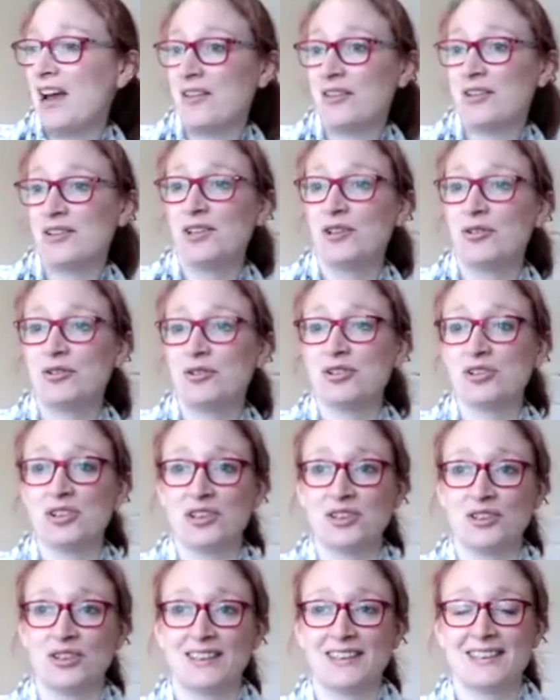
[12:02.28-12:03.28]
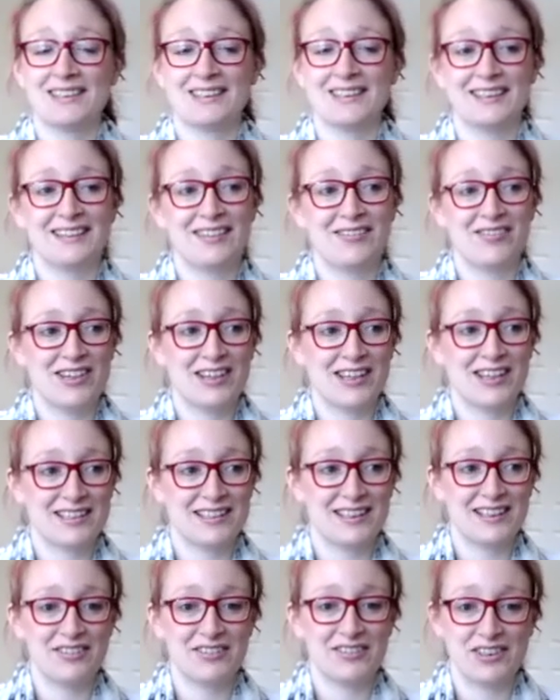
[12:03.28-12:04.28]
the children are doing, isn't it? I mean, that's
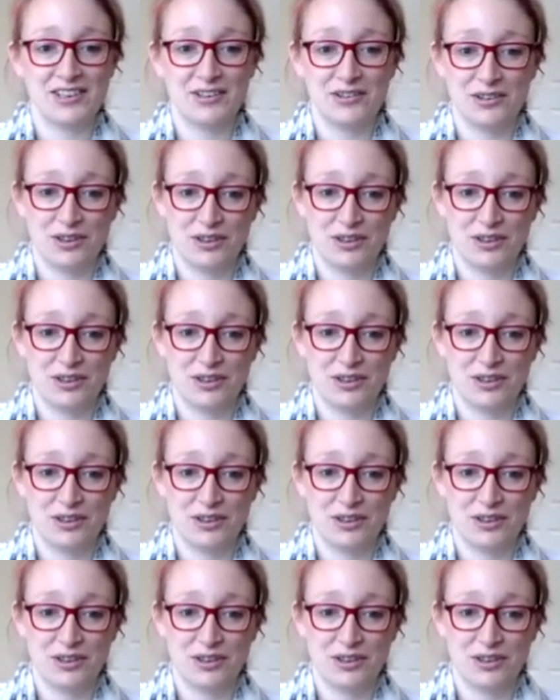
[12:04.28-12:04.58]
it. If the it children does.